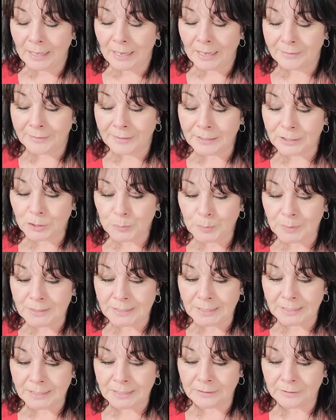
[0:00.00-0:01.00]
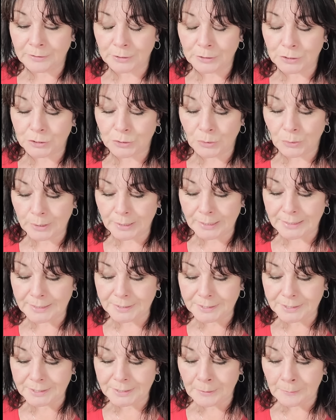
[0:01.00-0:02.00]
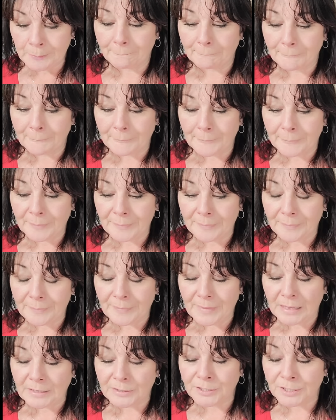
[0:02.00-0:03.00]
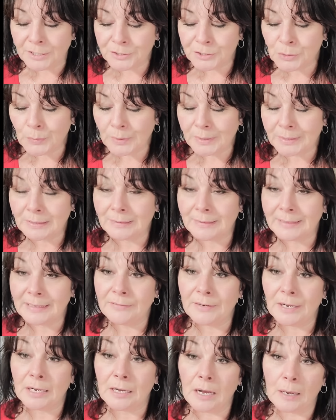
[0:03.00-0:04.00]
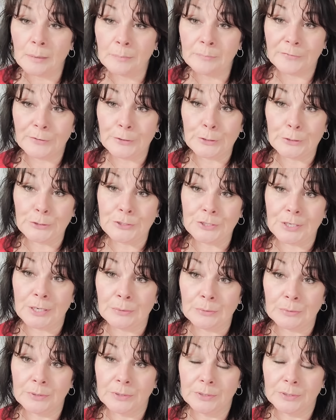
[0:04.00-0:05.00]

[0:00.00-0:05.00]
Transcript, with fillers: This particular Taurus doesn't want to leave a comfort zone.